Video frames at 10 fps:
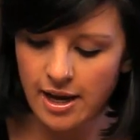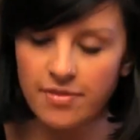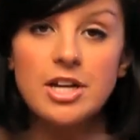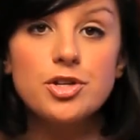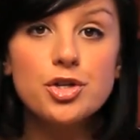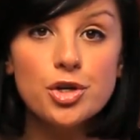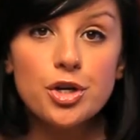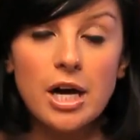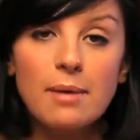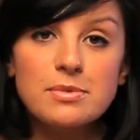And then 2
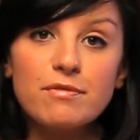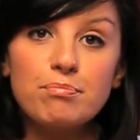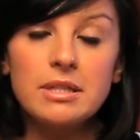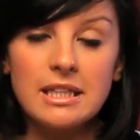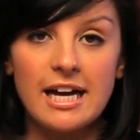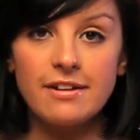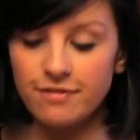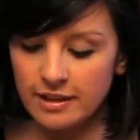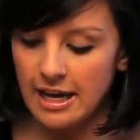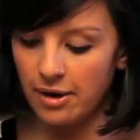cups of plain
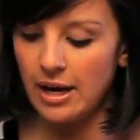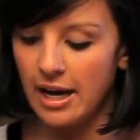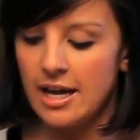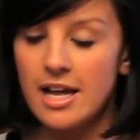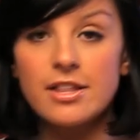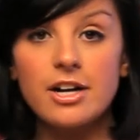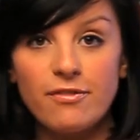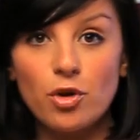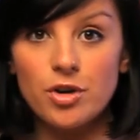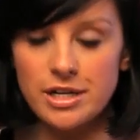flour that
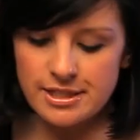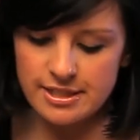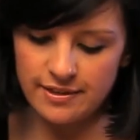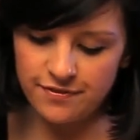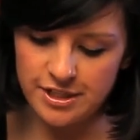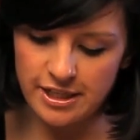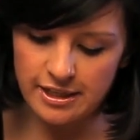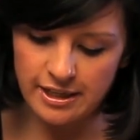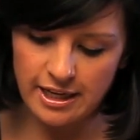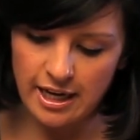I've already sifted.